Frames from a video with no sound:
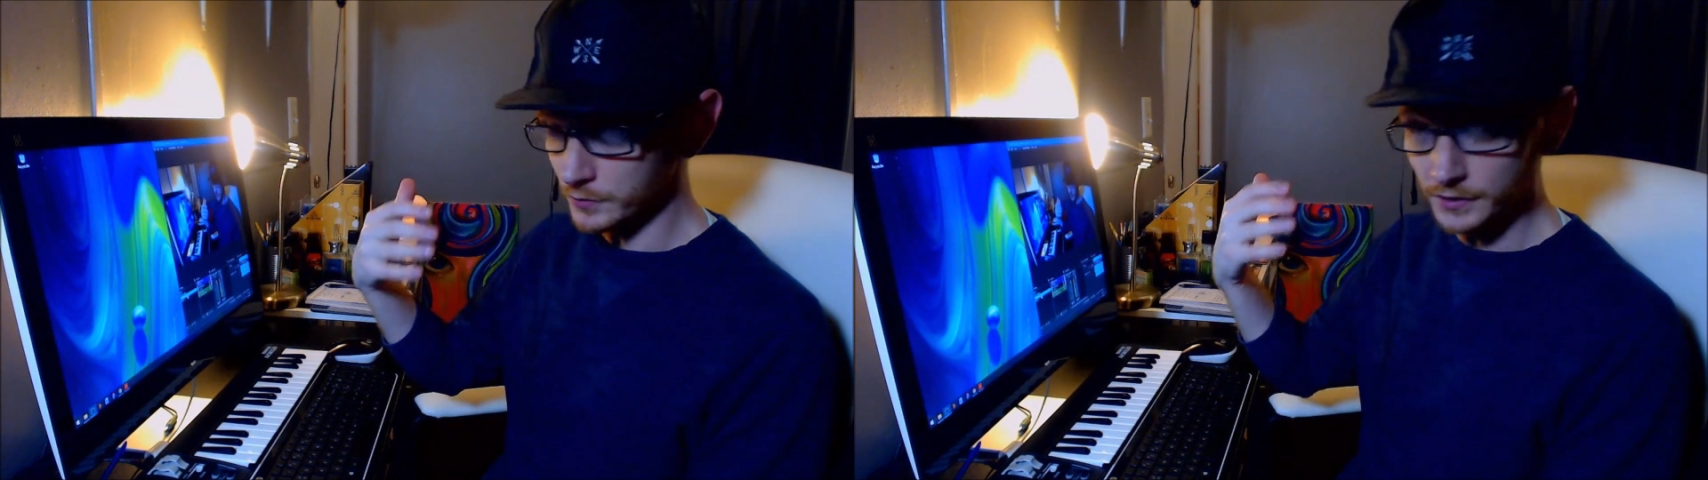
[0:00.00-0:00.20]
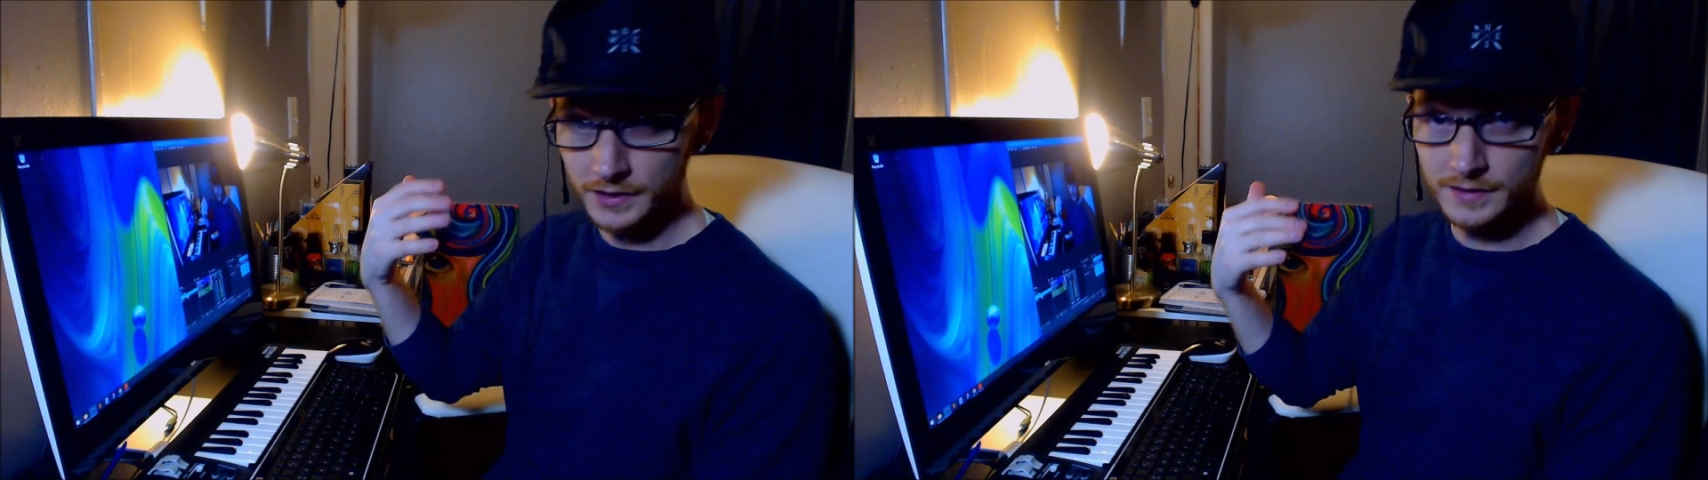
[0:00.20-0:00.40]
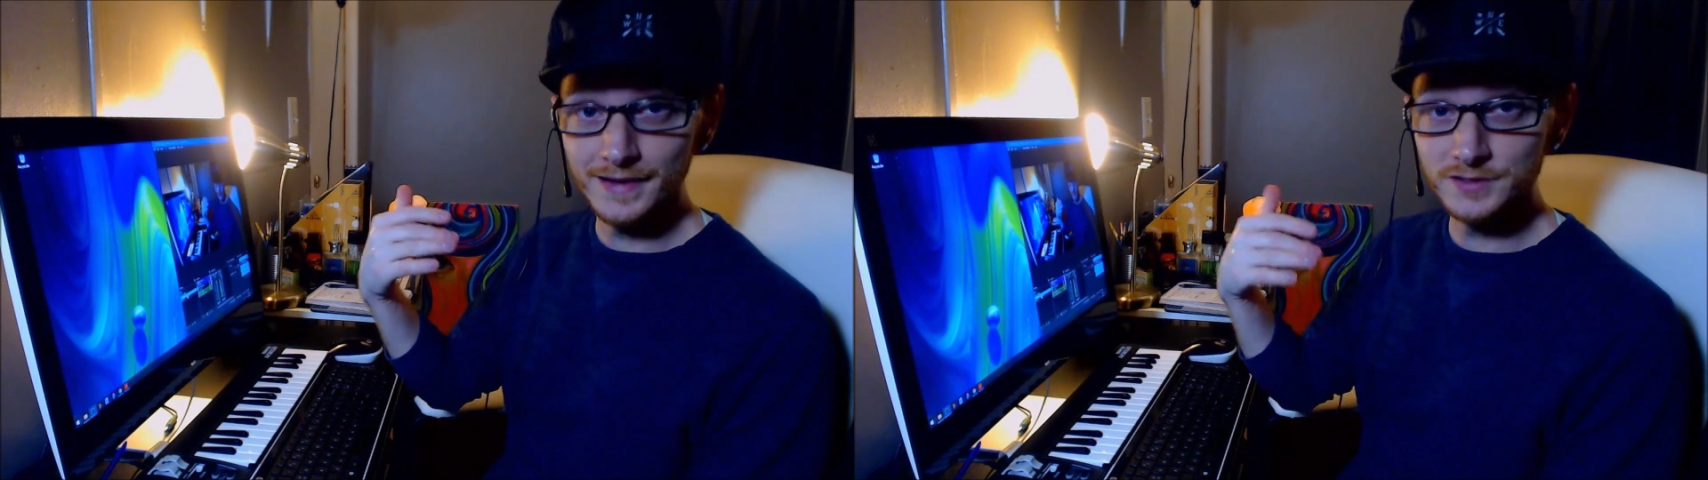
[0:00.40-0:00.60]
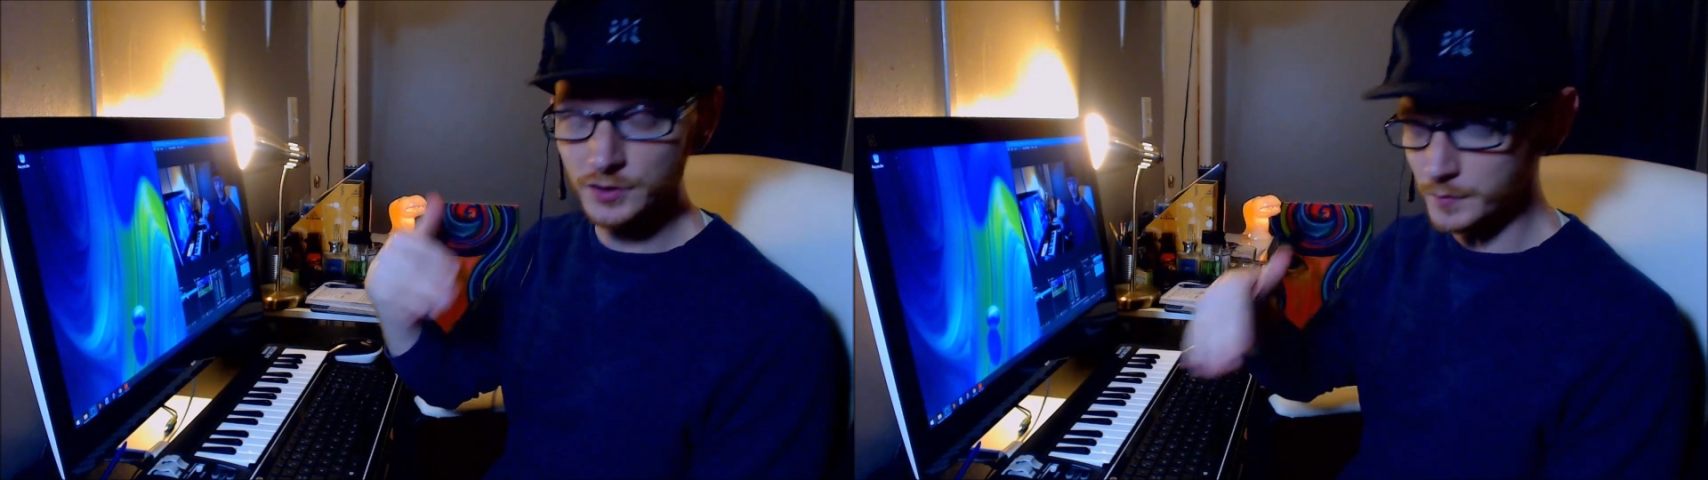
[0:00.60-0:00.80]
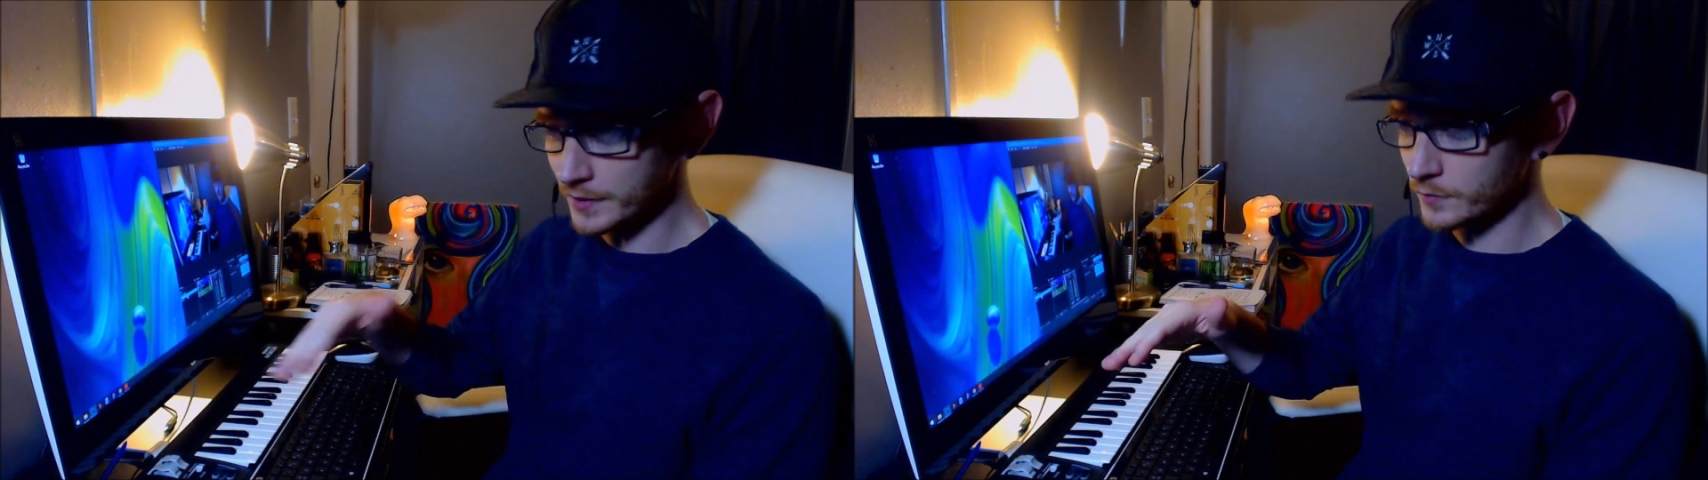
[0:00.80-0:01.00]
or a
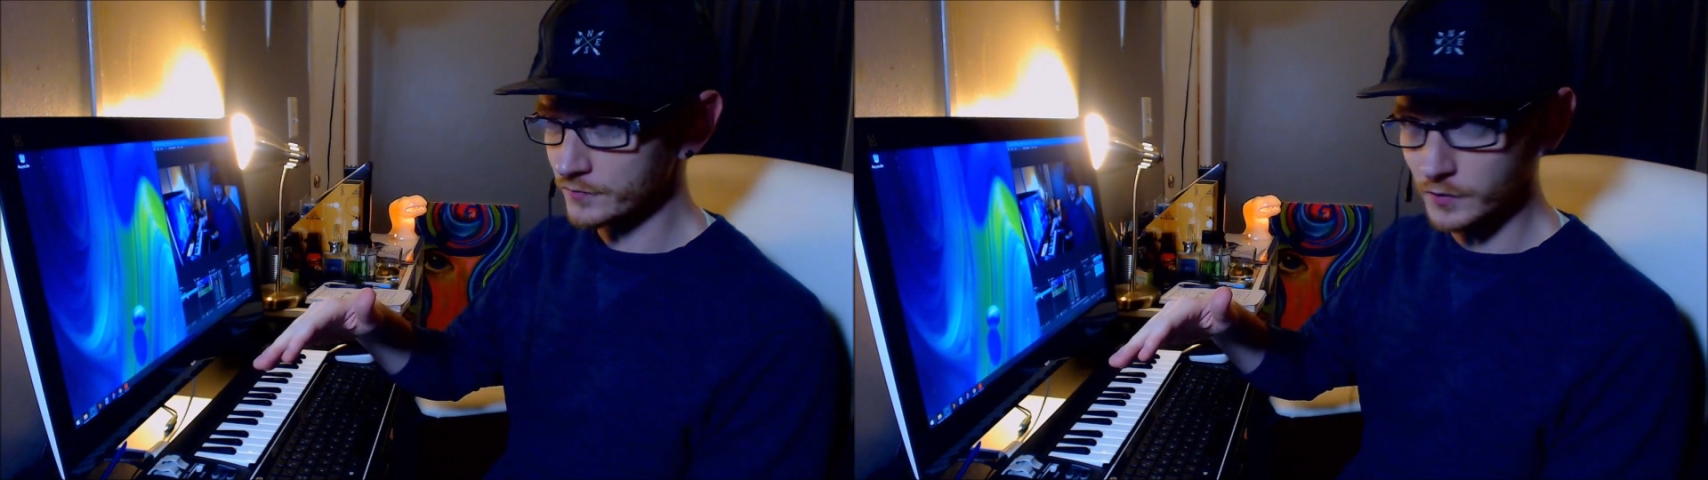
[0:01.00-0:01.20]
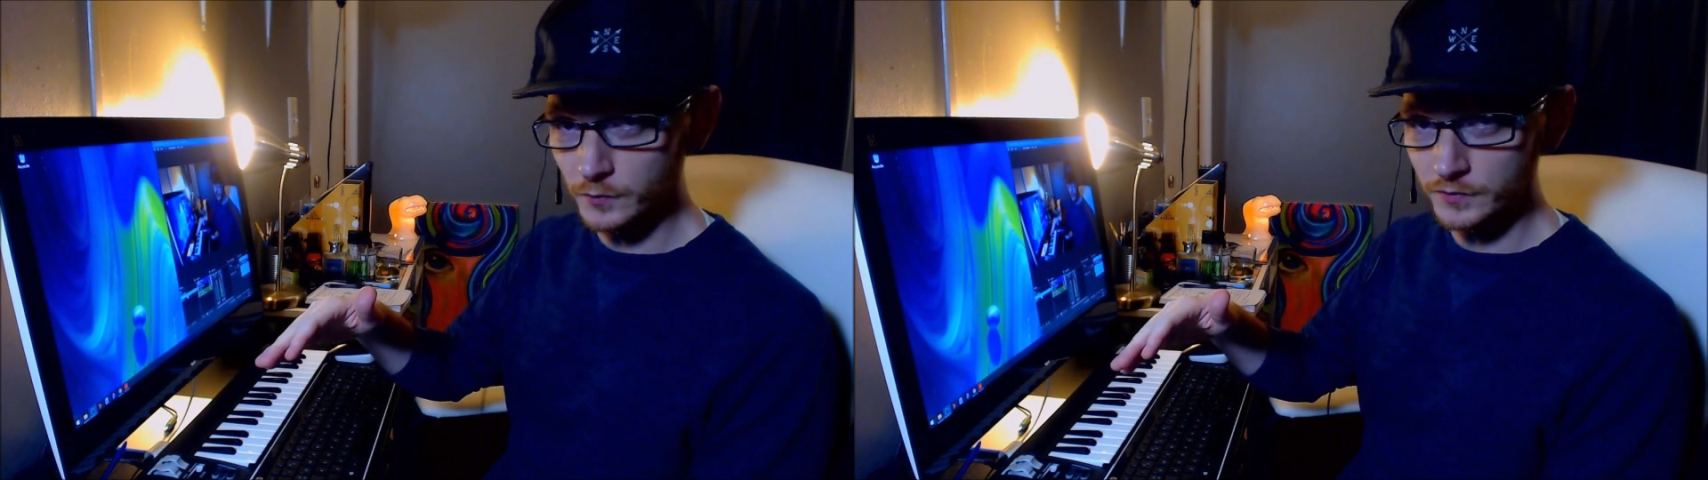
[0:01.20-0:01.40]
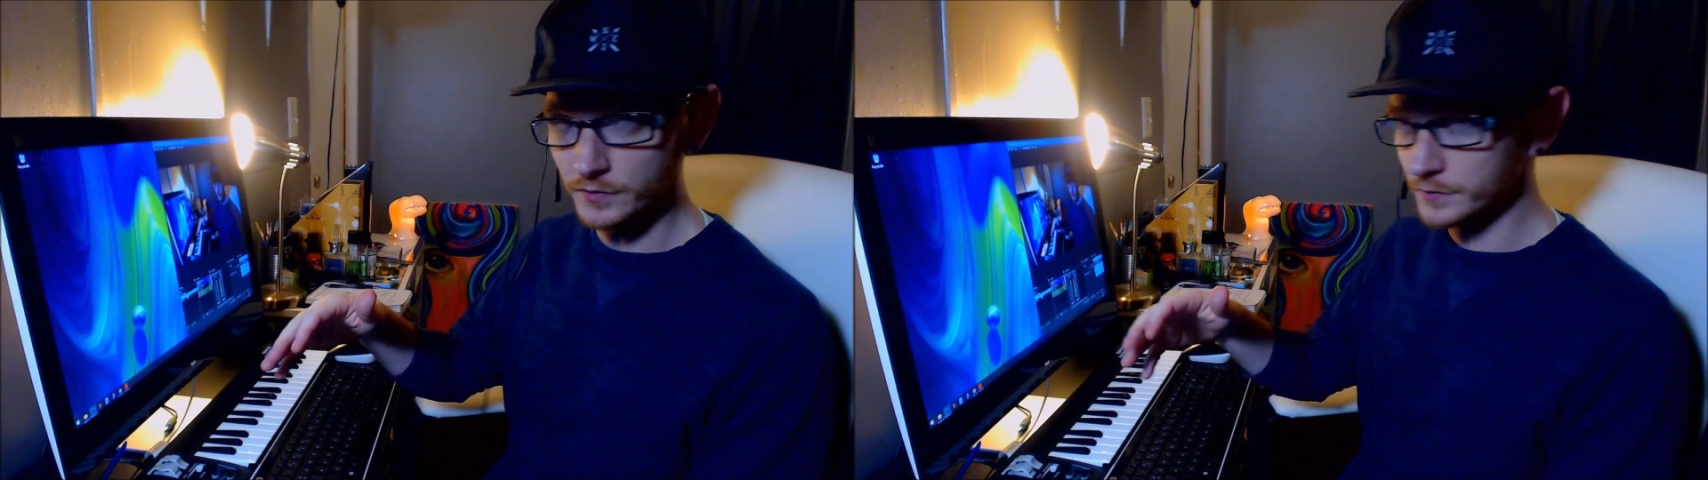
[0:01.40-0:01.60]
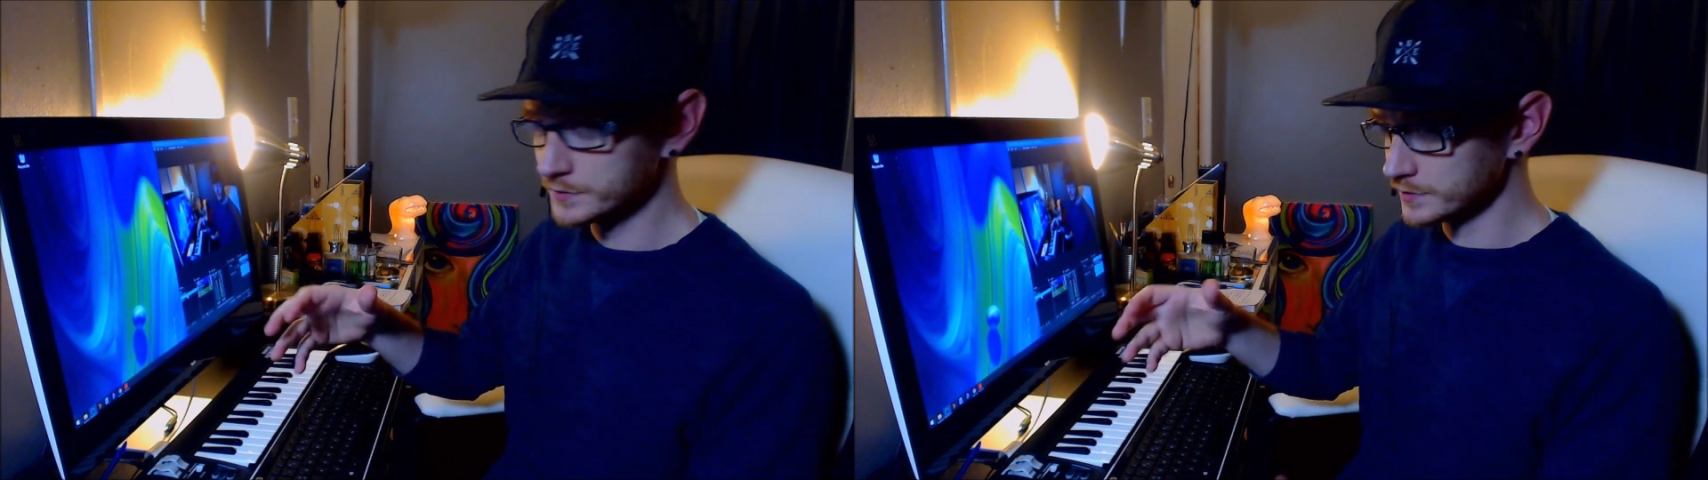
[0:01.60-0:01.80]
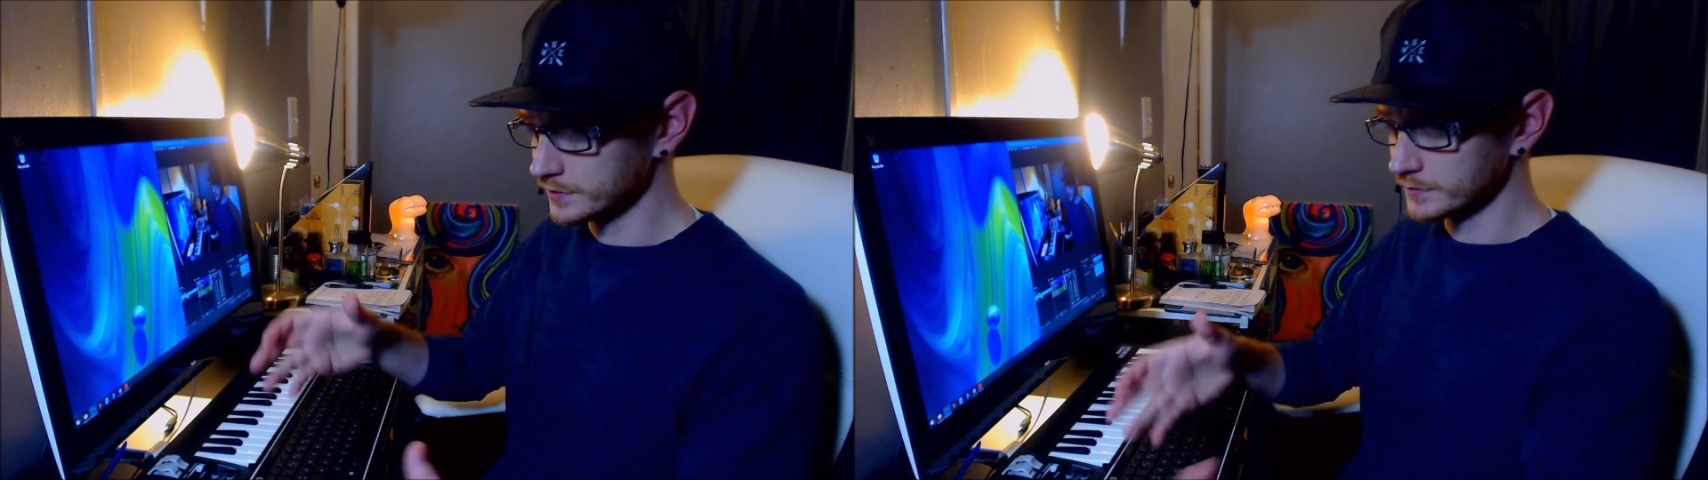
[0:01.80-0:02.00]
condenser microphone with
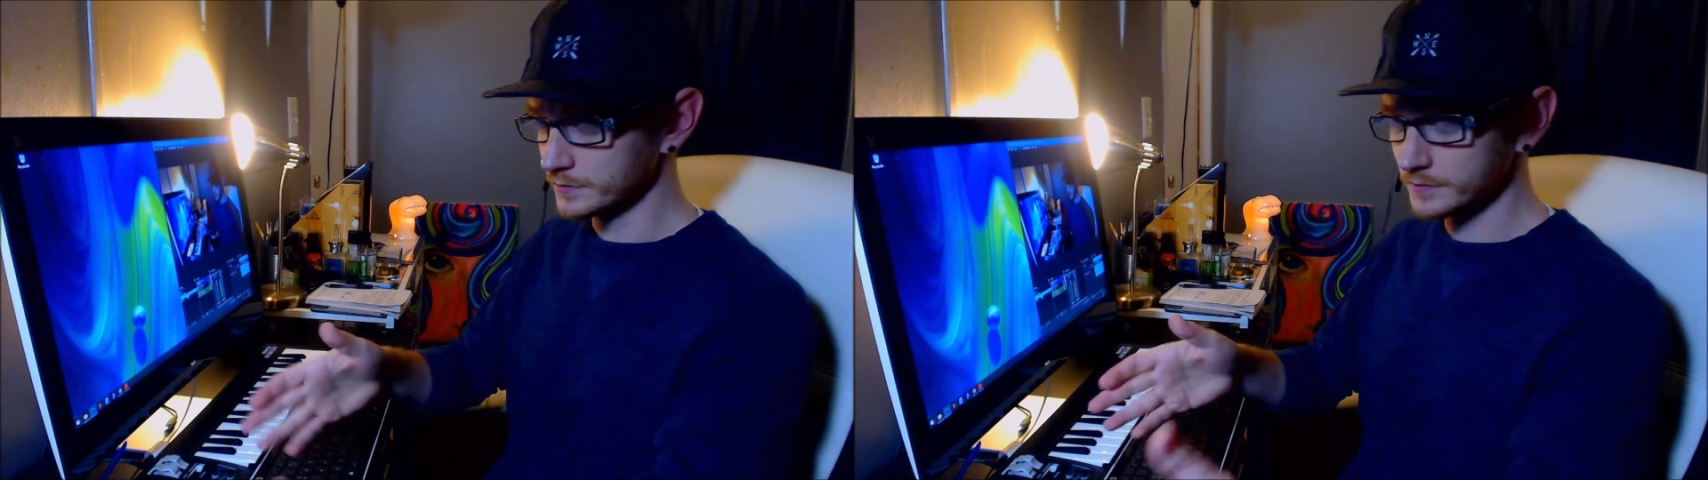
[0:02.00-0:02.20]
those, and